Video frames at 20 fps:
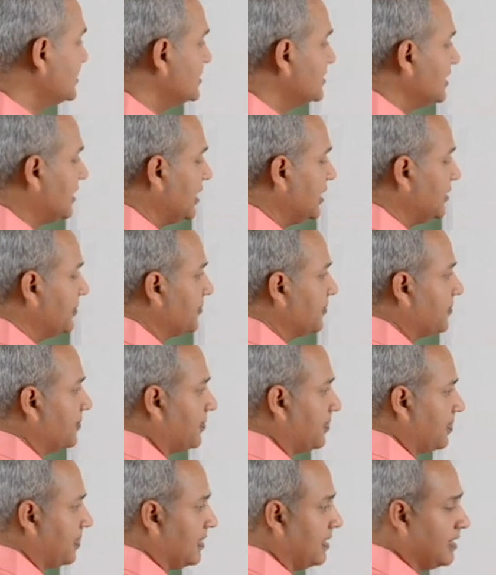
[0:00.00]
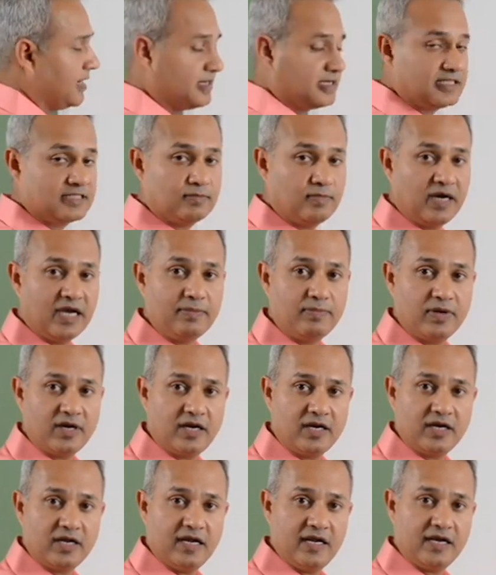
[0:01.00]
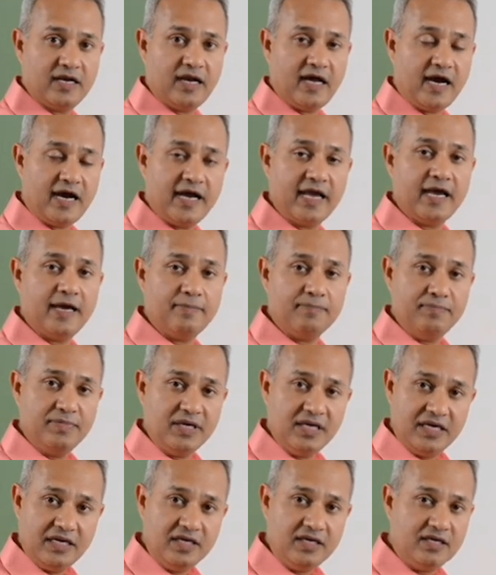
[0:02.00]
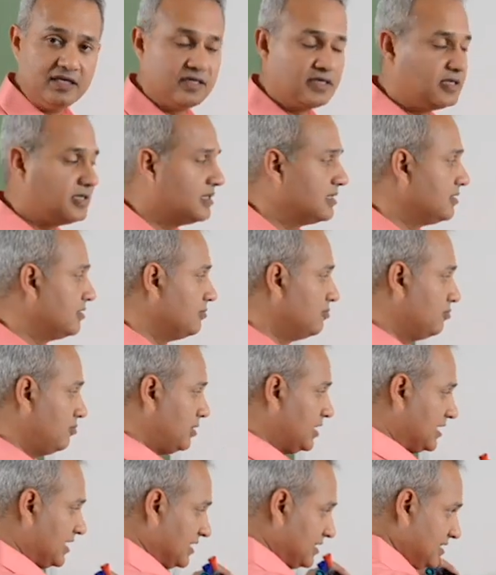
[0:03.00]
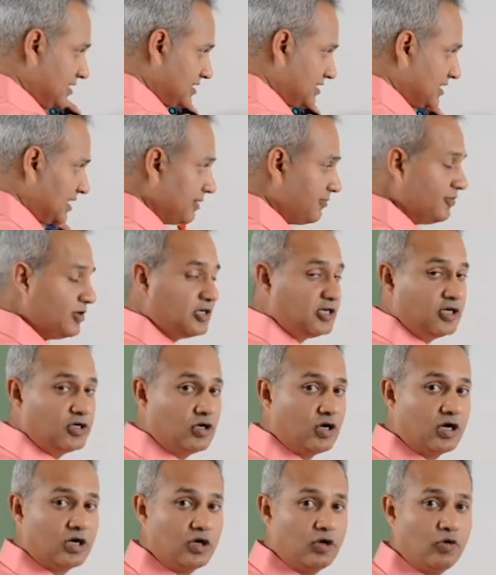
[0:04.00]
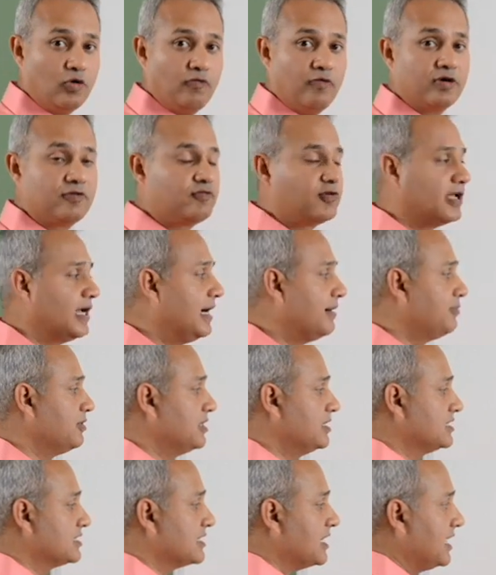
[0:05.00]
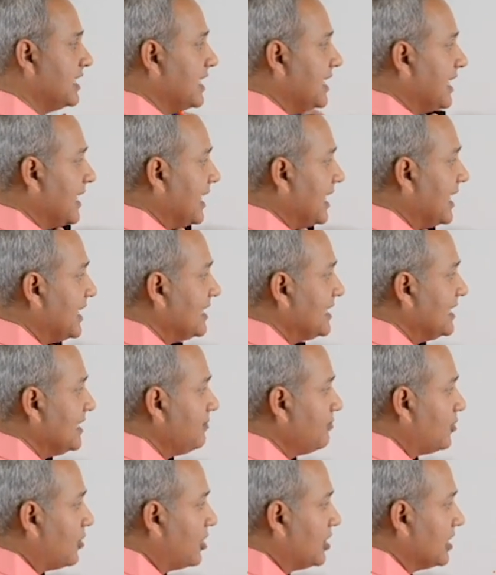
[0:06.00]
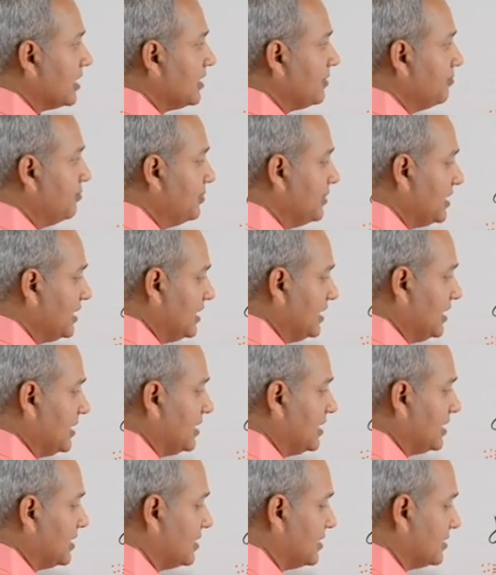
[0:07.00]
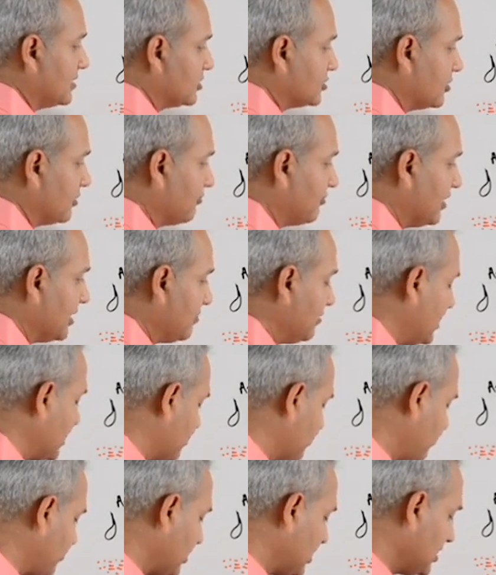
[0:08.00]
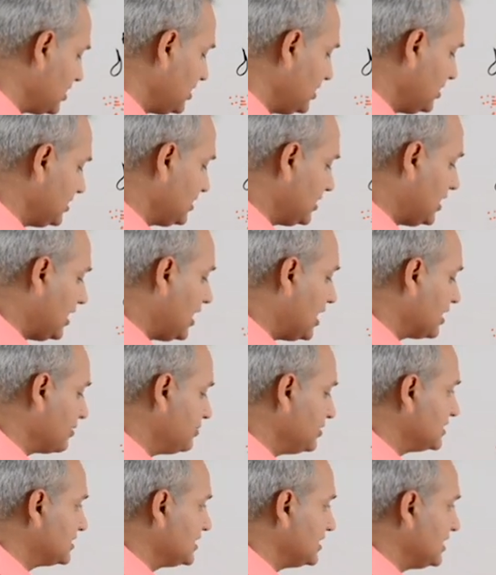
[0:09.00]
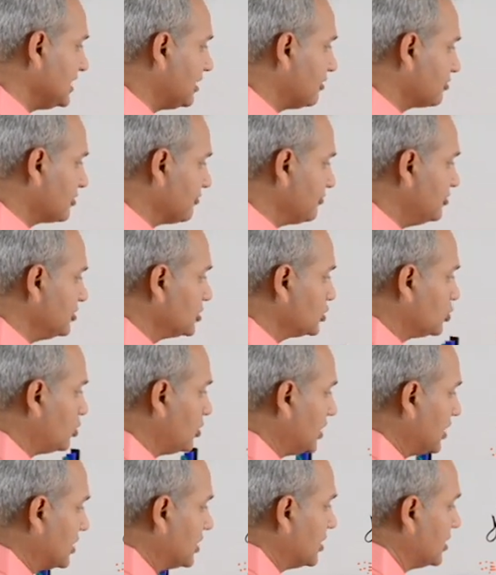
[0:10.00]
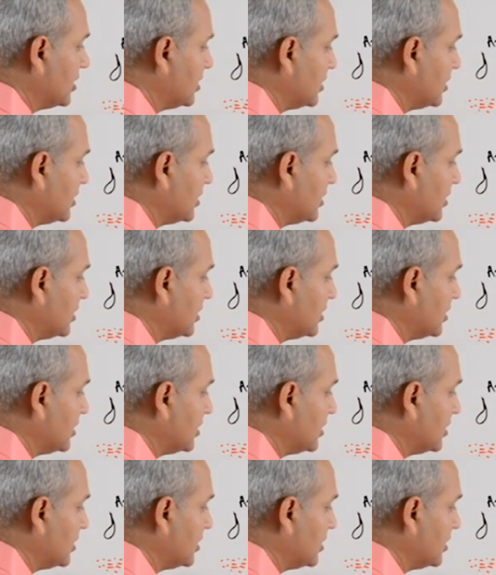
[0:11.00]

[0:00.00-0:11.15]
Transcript: us say it is my blood and I am B but at this time we did not know what would happen is antibody B so if I make one RBC out of this one